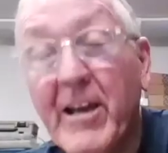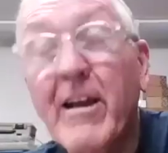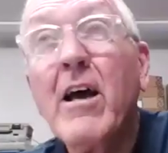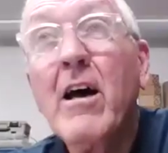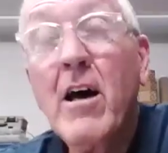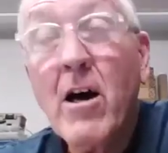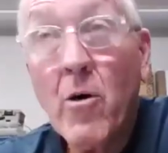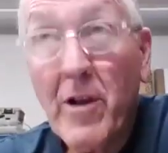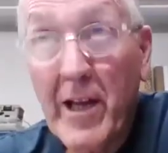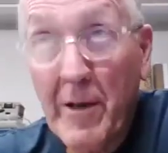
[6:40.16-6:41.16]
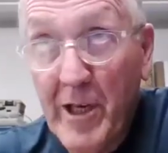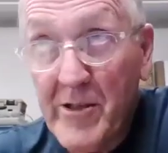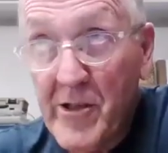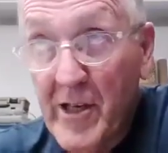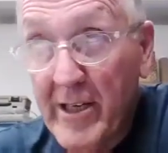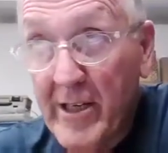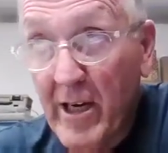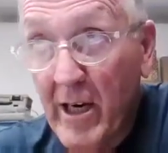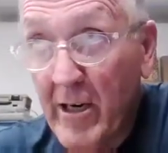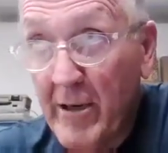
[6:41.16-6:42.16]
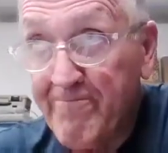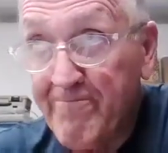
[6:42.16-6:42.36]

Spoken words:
Okay. Well, that being said,